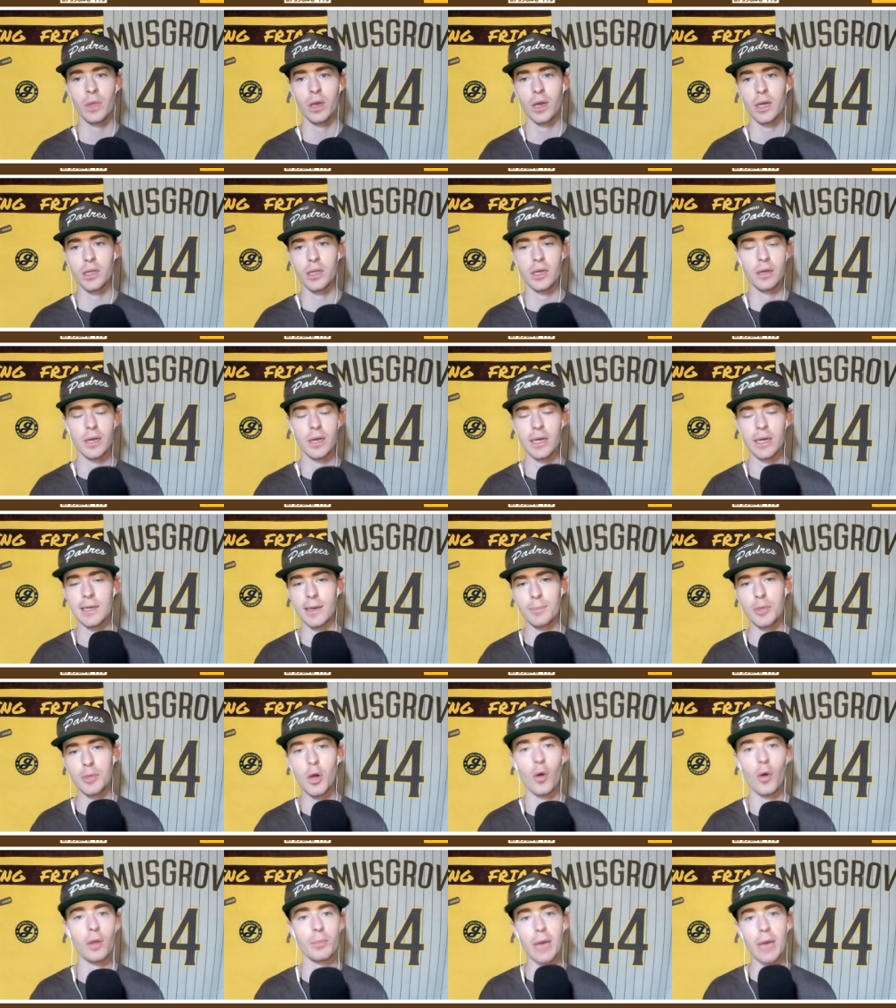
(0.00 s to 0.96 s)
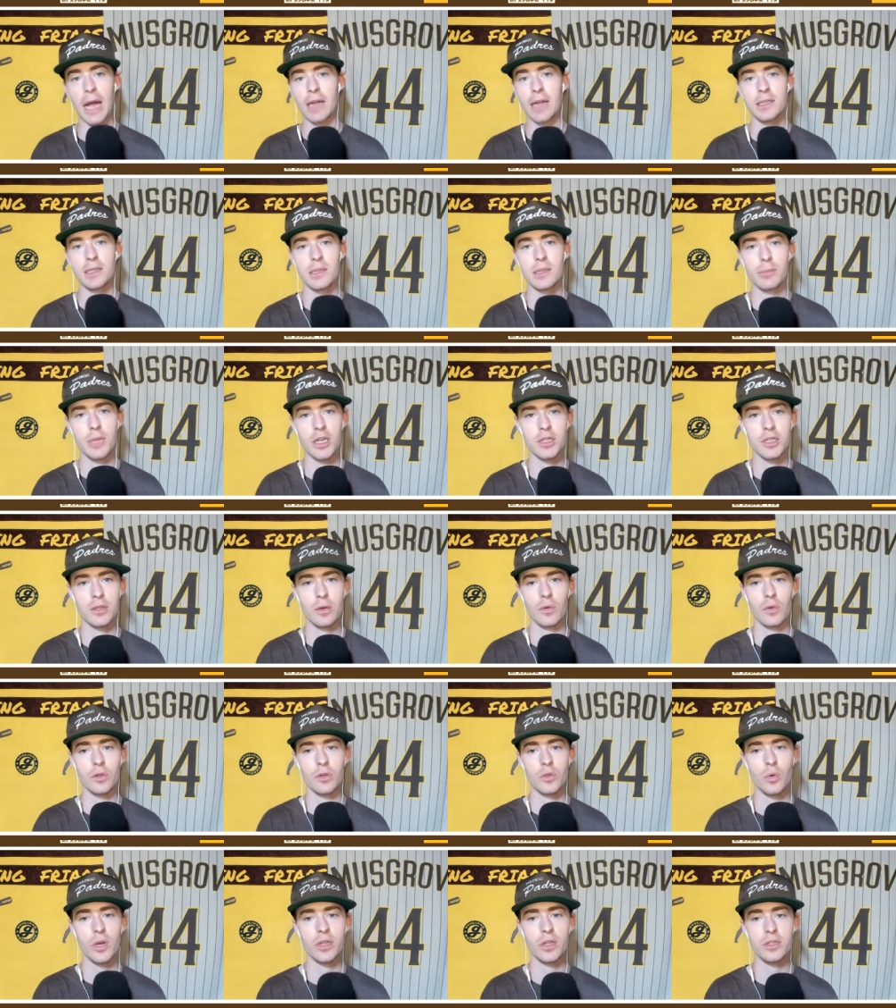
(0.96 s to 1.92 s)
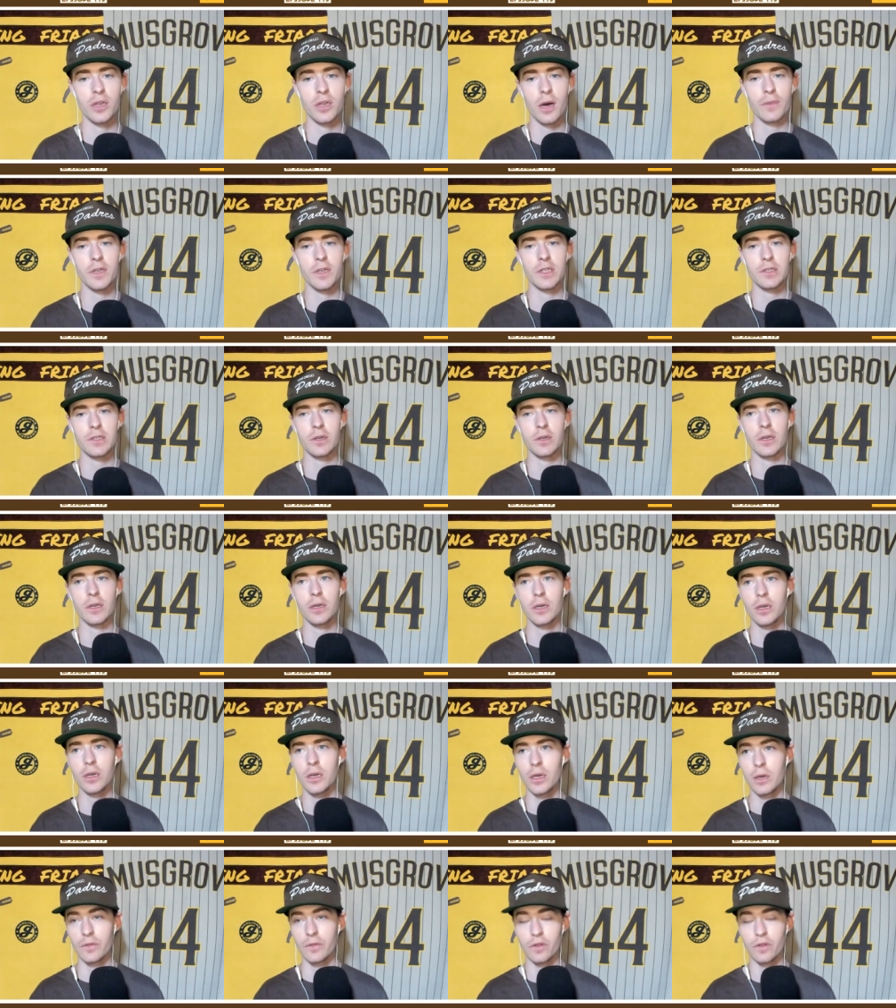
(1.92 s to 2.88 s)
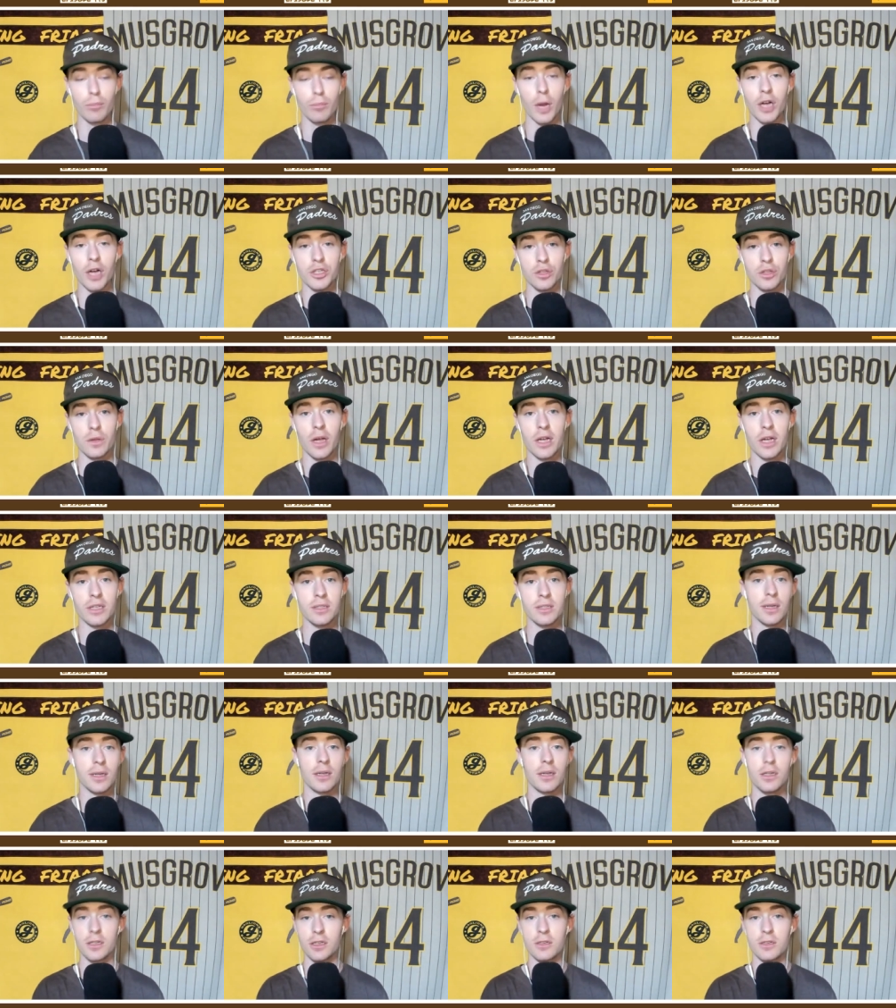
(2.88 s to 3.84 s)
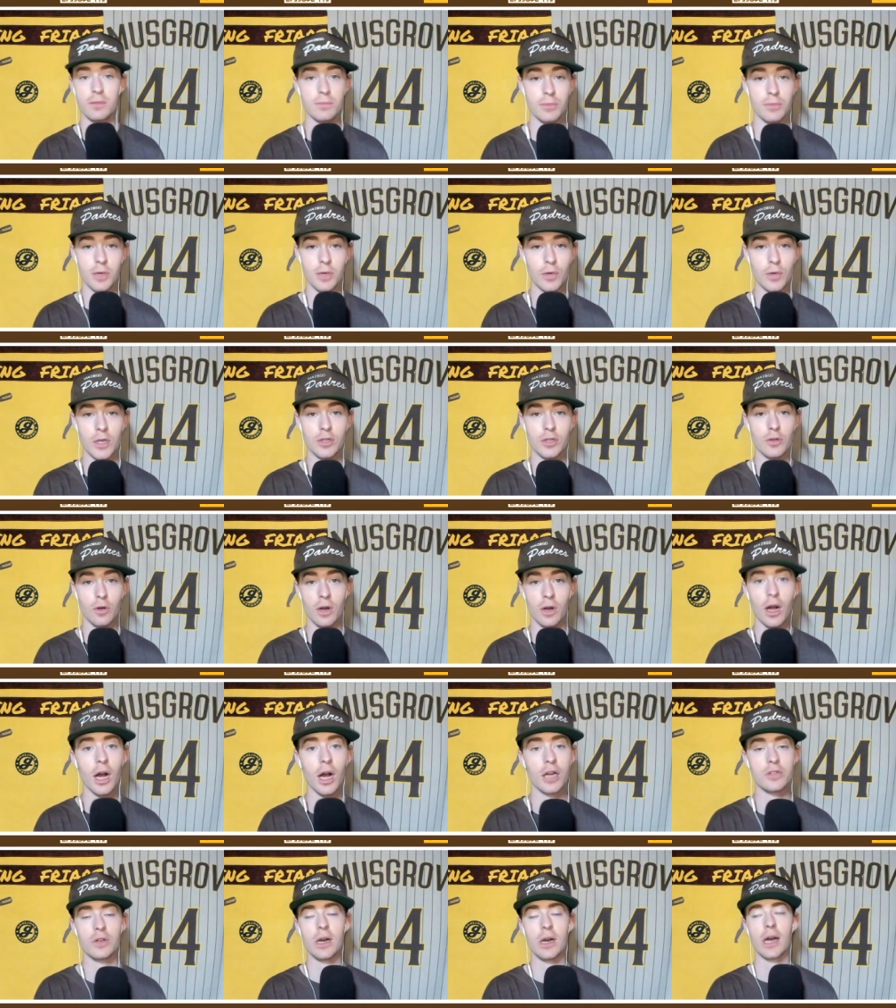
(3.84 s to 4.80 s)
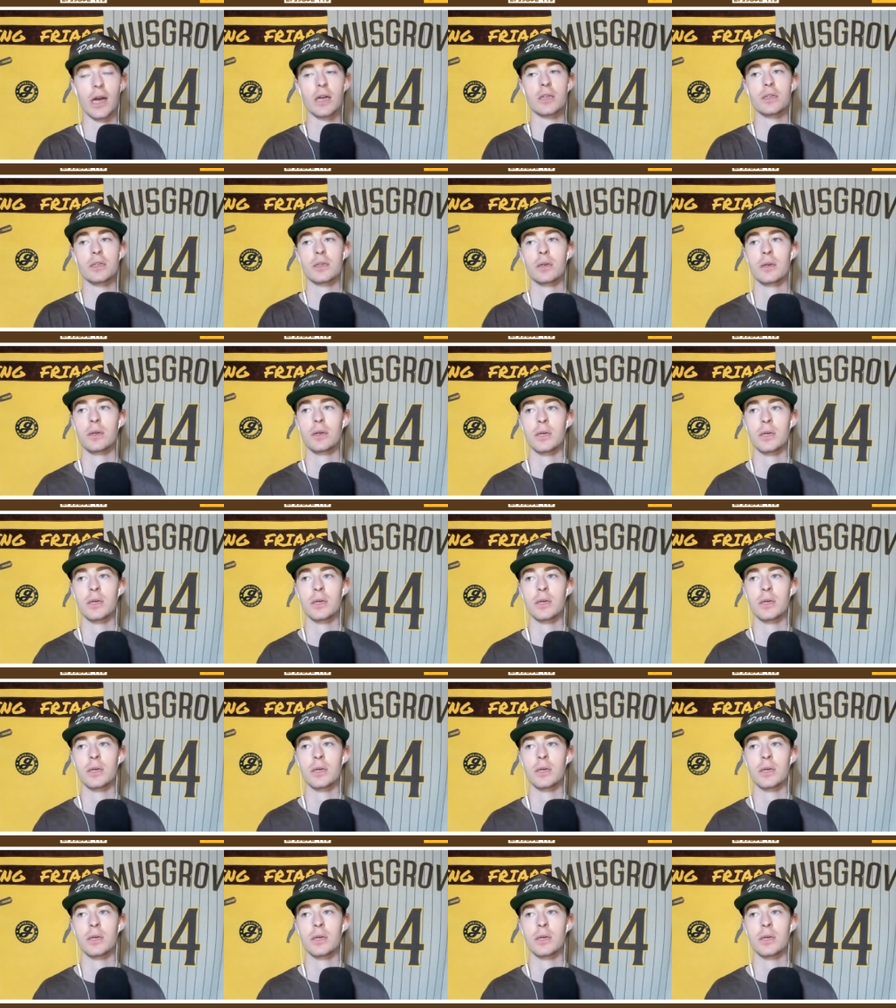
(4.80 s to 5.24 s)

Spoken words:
and then ended up going back to the Minnesota Twins, obviously, for much less than his original contracts.